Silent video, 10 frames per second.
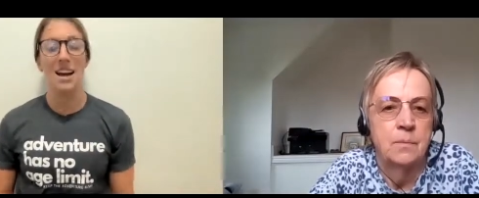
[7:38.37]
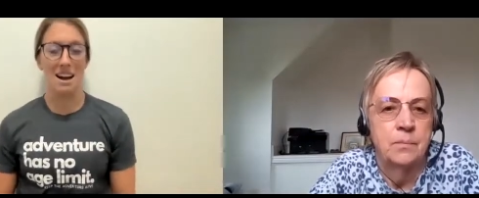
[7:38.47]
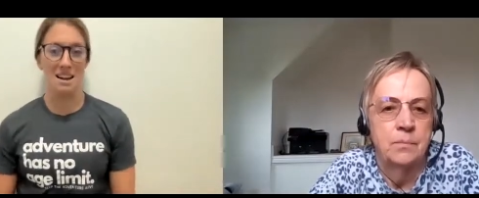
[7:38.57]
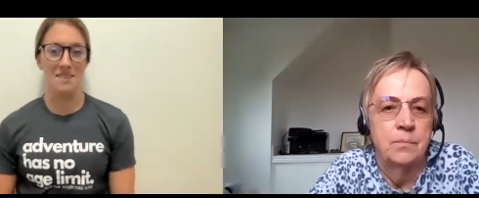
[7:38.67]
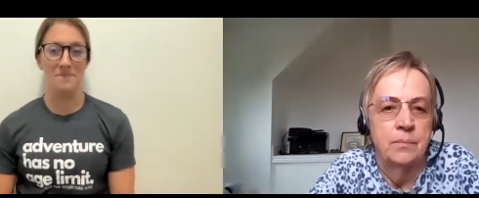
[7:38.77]

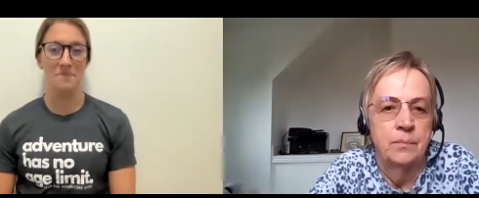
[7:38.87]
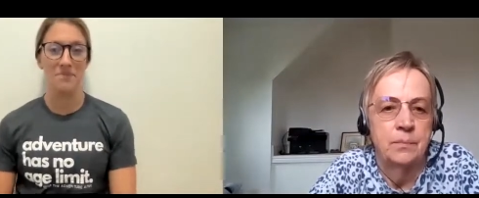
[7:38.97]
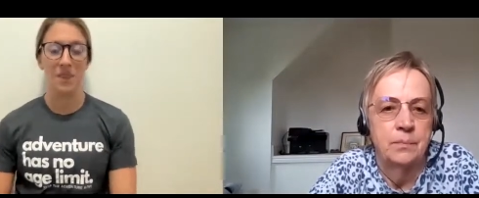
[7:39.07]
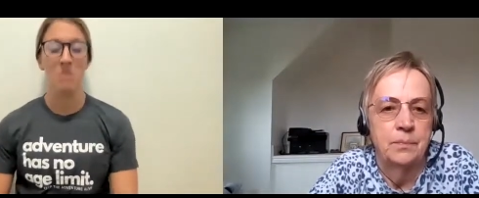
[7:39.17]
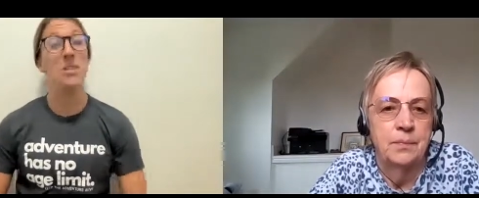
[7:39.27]
Speaker 1: Um,
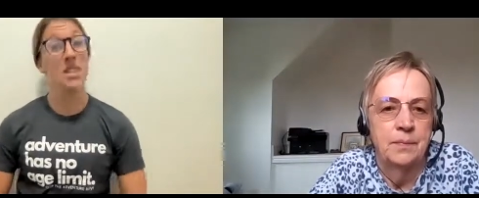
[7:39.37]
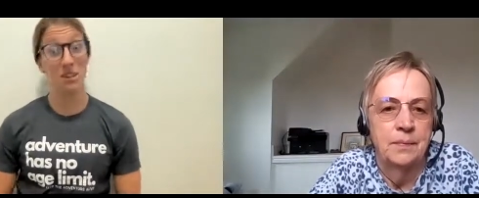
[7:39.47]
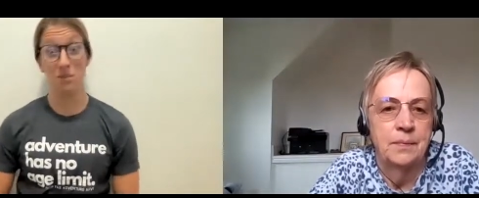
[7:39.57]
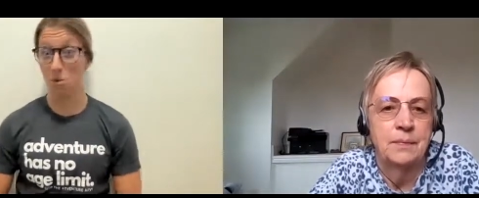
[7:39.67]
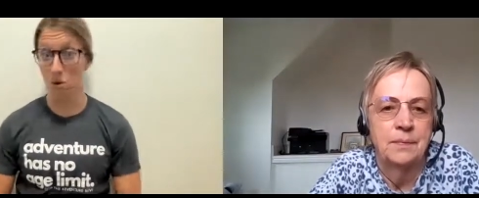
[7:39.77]
but then,
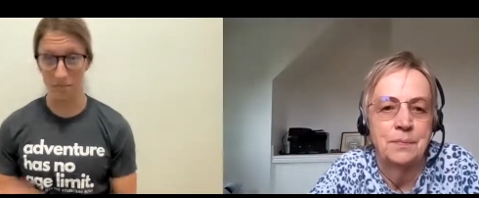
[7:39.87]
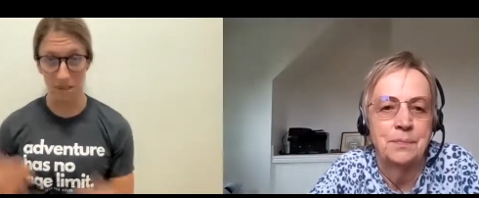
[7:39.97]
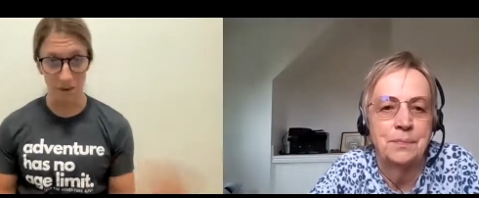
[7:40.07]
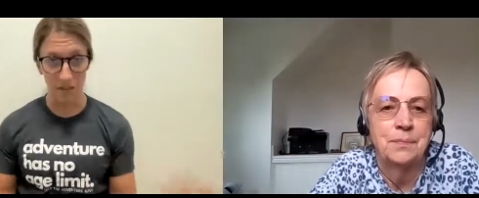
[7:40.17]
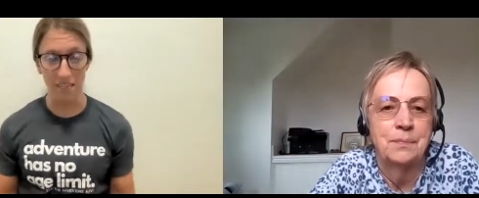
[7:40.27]
of course, I
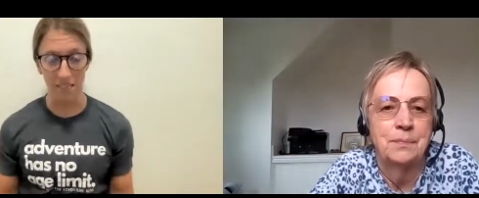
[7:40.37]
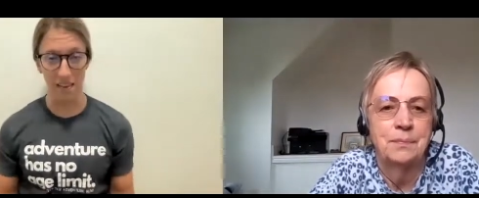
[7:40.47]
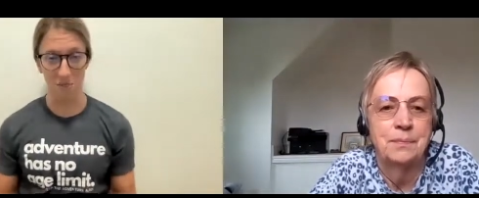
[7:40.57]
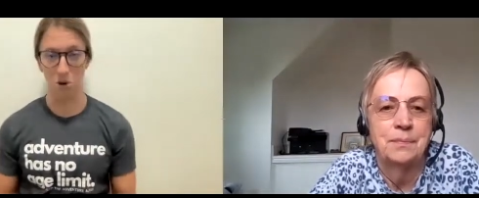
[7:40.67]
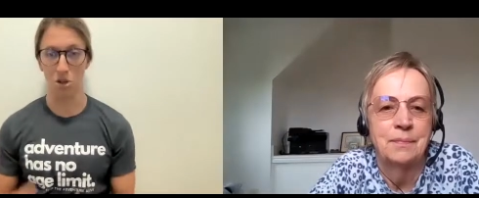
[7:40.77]
mean, to
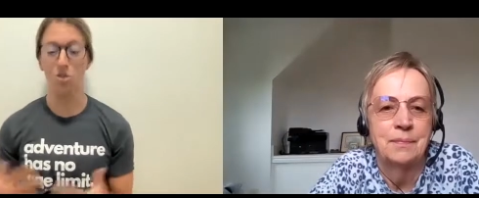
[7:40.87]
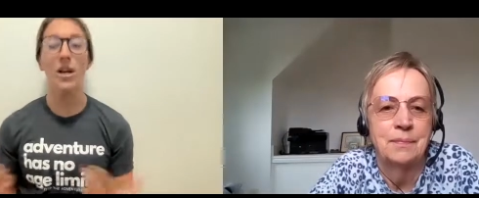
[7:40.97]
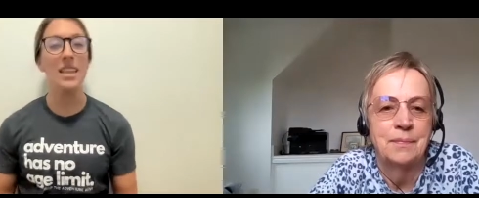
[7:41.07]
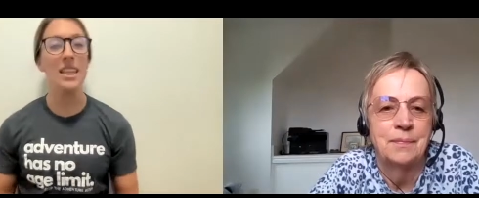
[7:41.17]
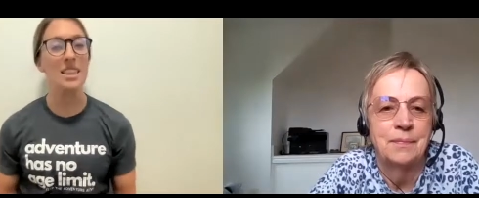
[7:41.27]
get more
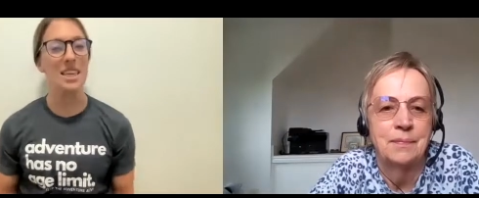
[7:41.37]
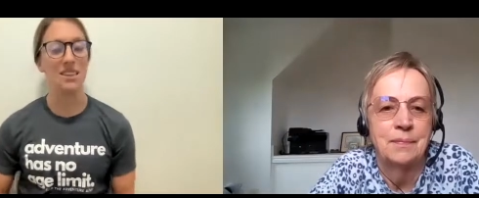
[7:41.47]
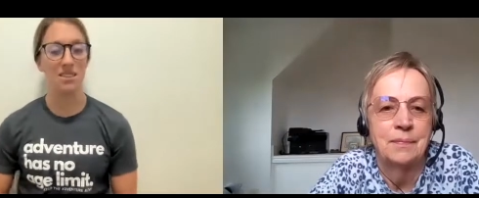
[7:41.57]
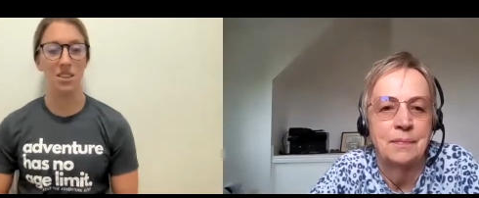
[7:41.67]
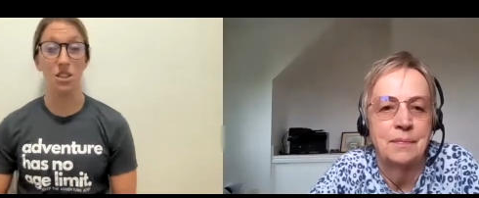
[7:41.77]
strength in
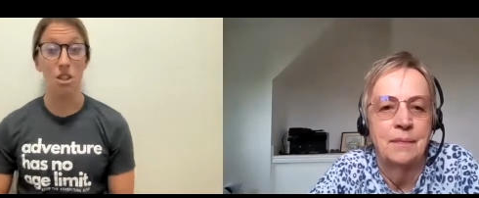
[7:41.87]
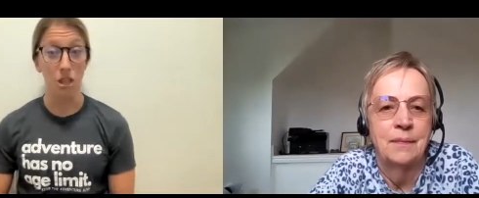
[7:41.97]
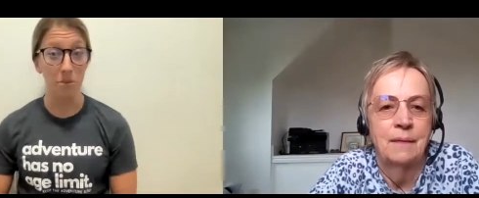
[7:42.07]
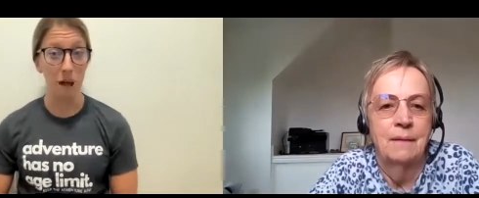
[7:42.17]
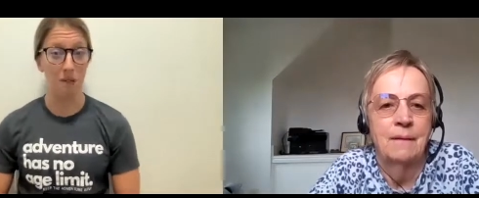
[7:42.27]
things, the
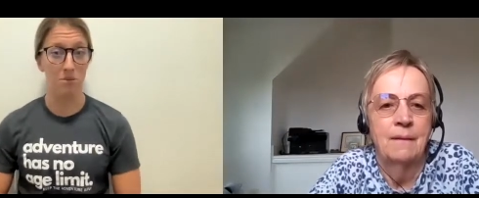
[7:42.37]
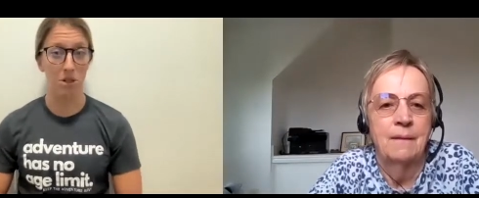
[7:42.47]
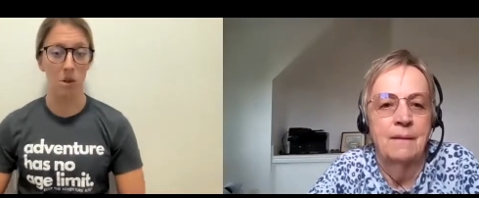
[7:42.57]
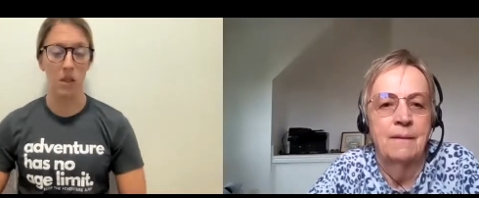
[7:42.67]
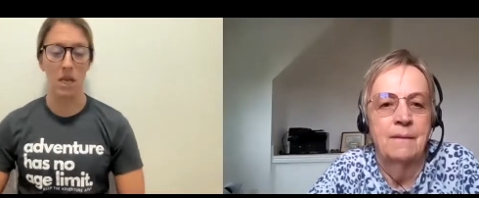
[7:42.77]
gym
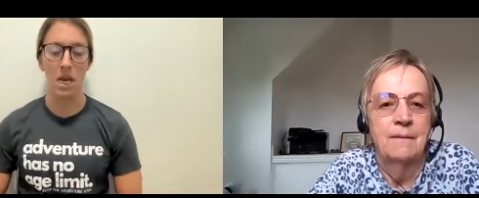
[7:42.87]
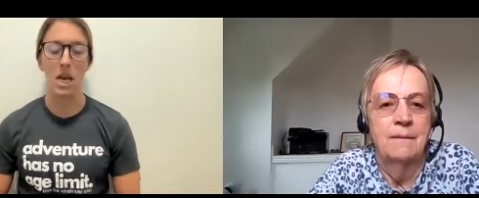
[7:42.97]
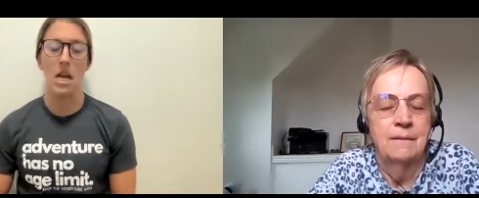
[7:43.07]
absolutely